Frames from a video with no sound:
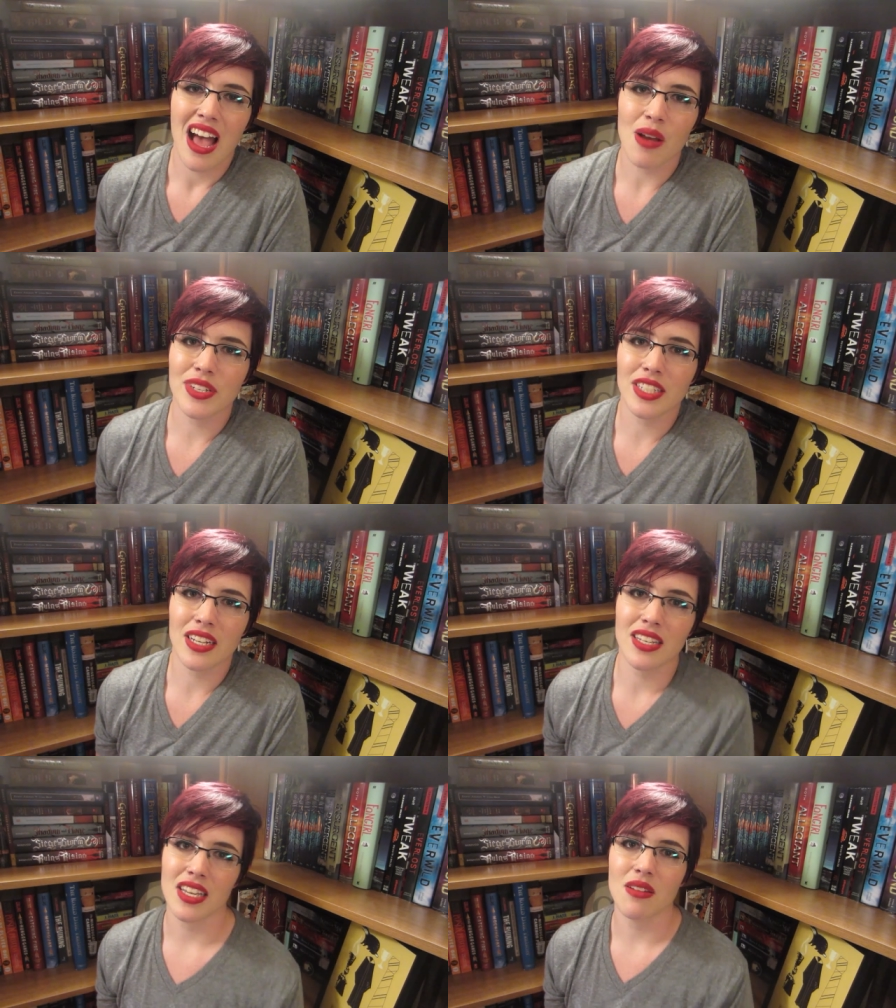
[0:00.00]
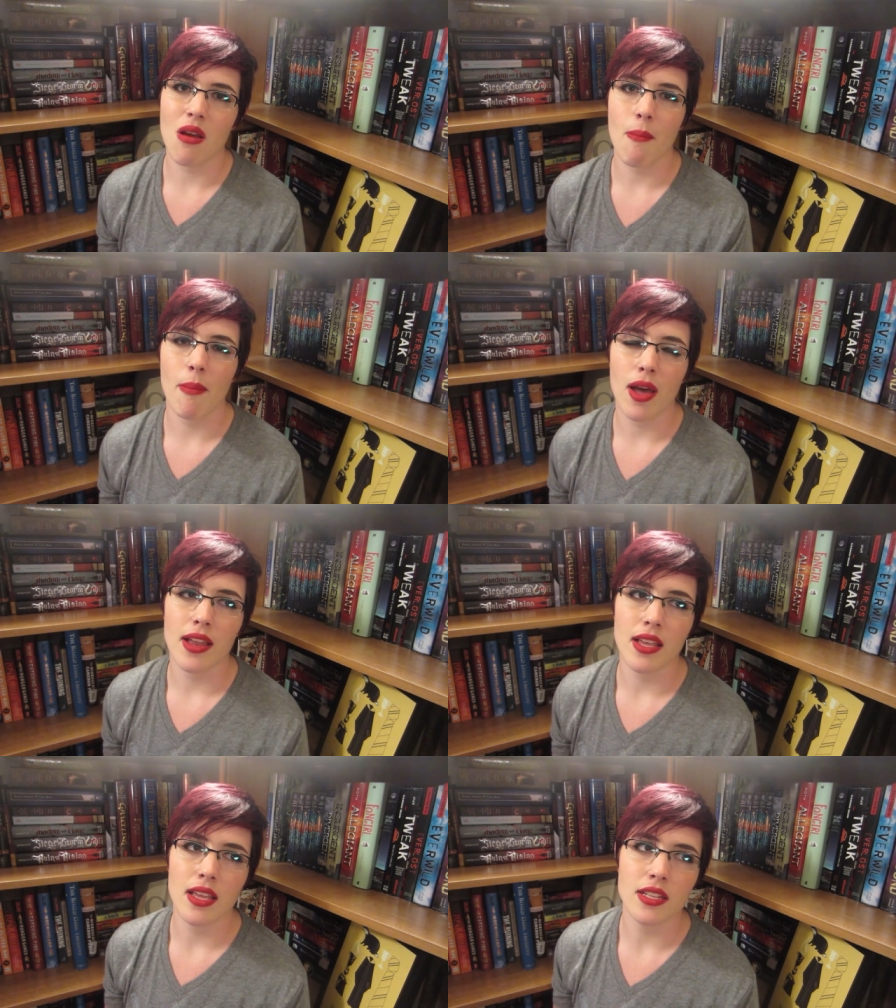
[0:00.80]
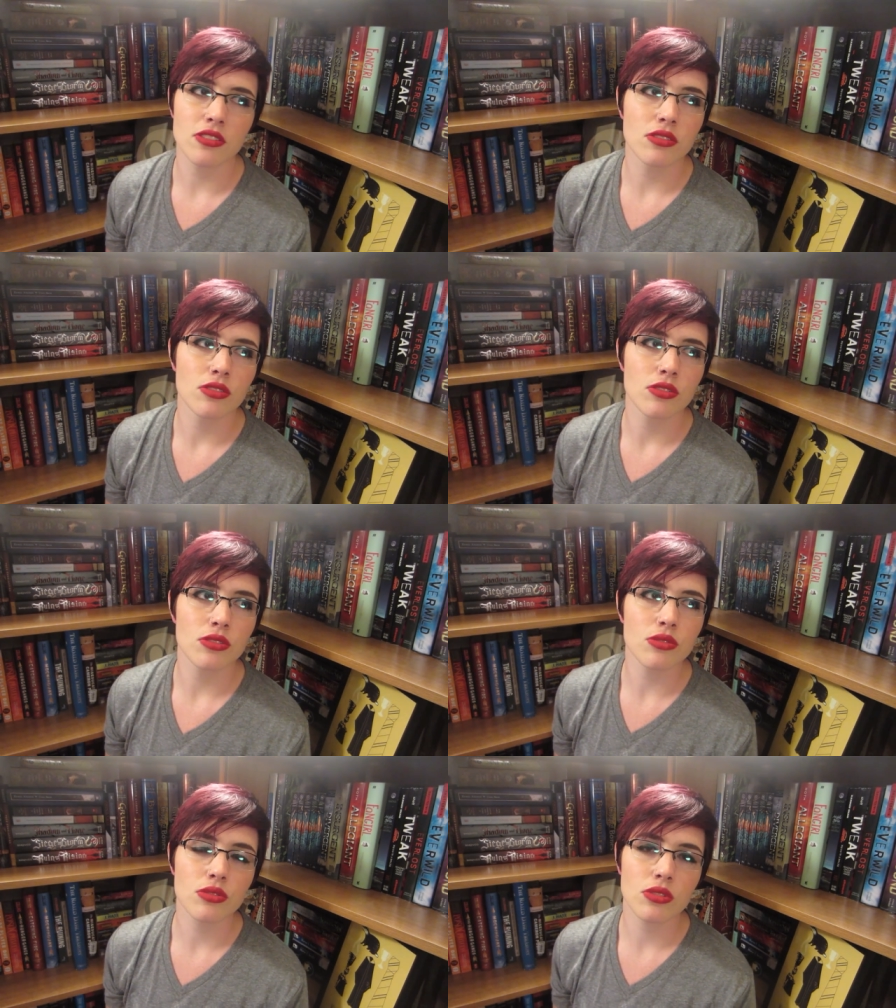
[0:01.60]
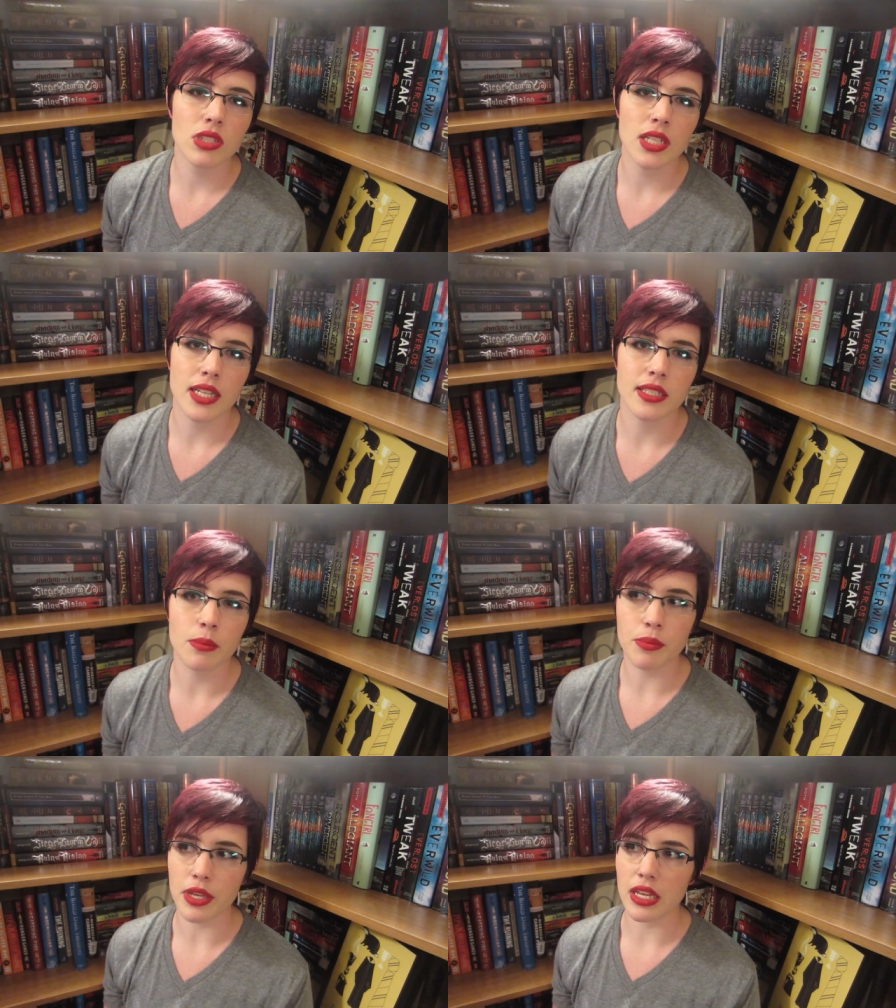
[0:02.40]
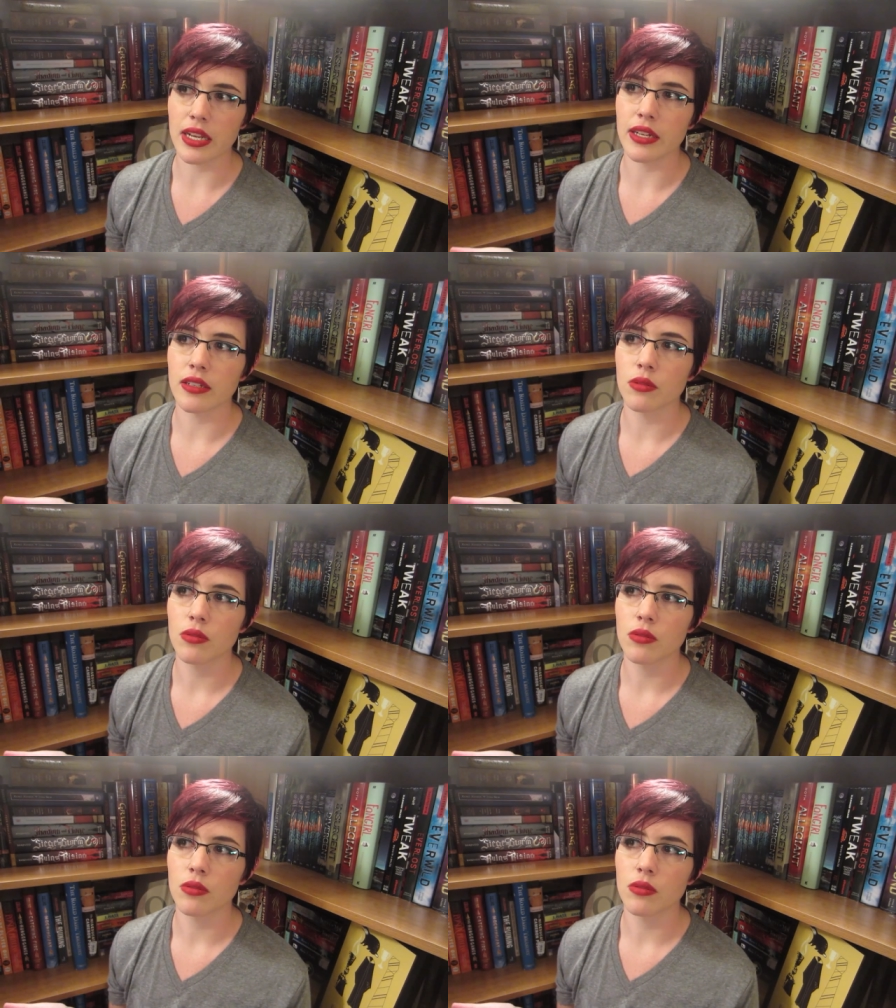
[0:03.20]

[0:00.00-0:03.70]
I wish I did, but it usually ends up being